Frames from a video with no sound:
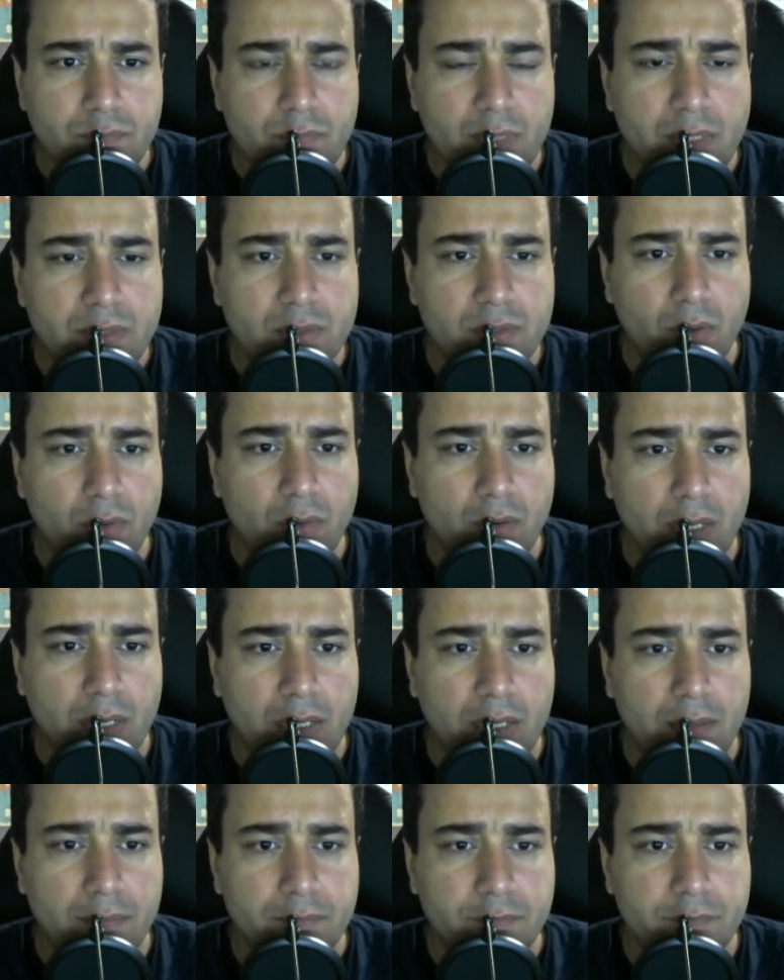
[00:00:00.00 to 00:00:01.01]
So
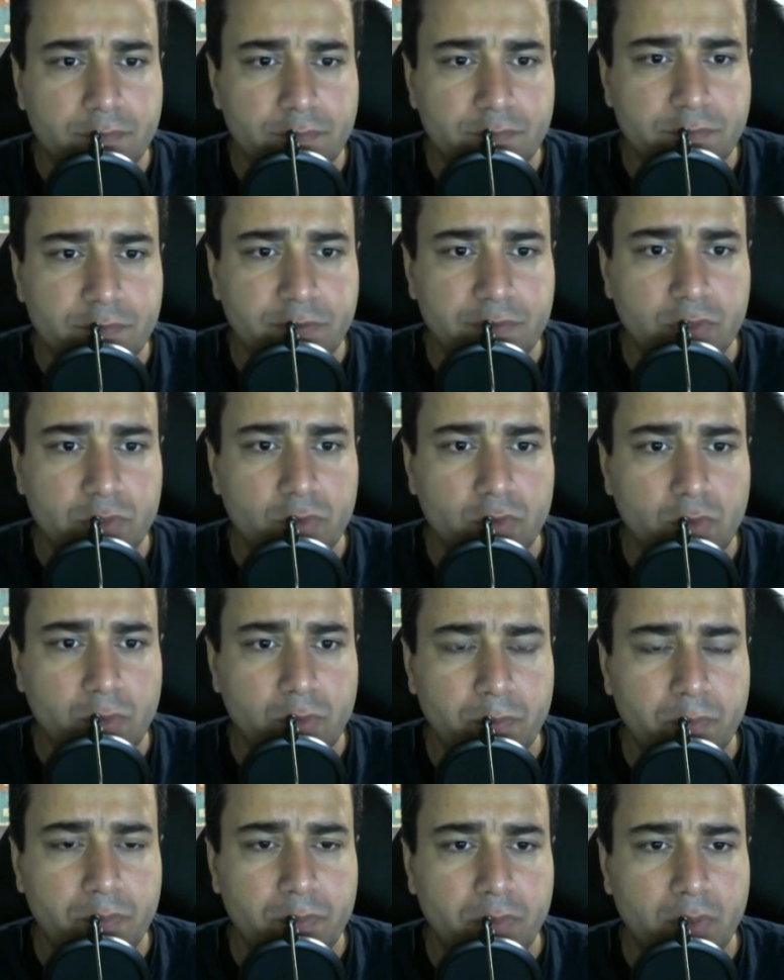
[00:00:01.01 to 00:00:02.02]

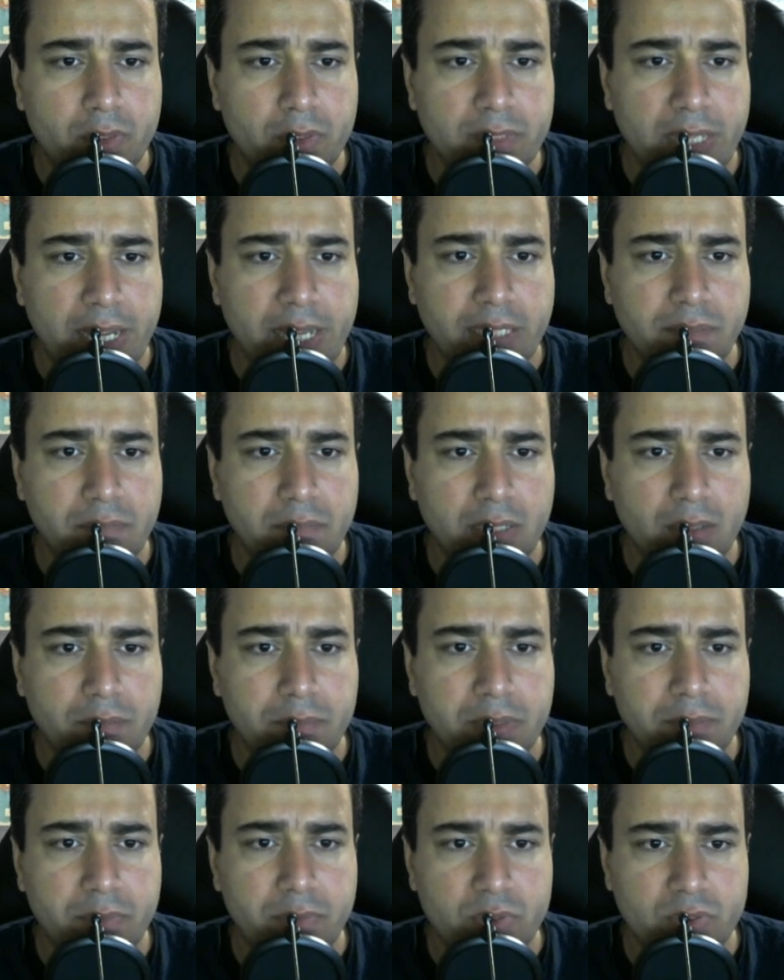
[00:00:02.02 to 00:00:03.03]
52.8
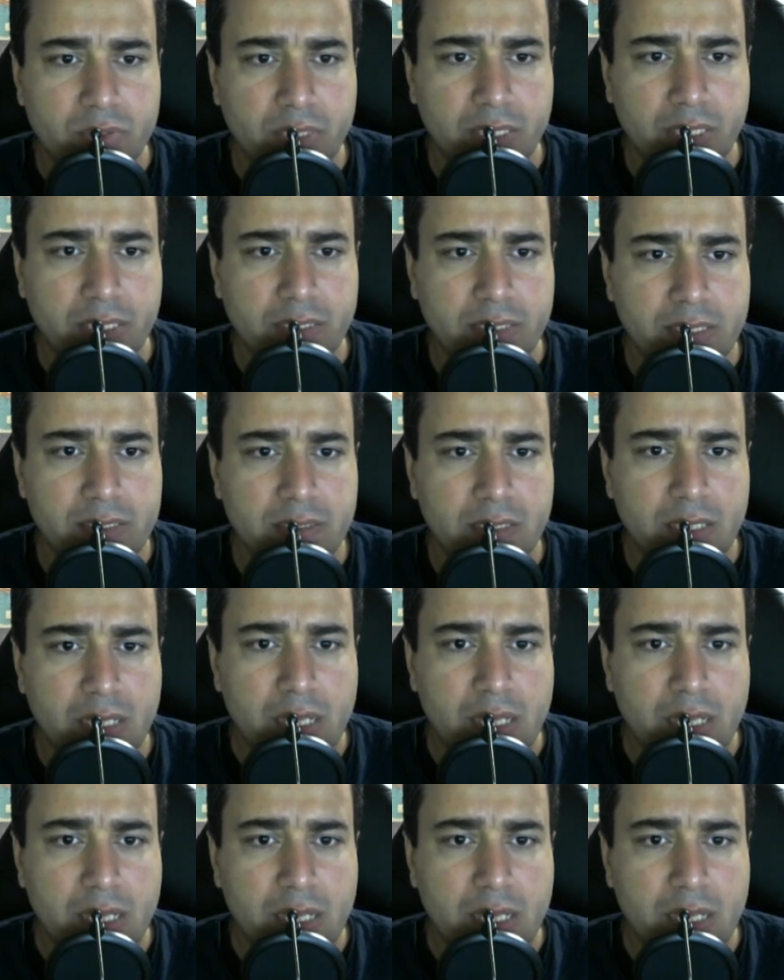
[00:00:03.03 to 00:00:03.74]
megabit per second, and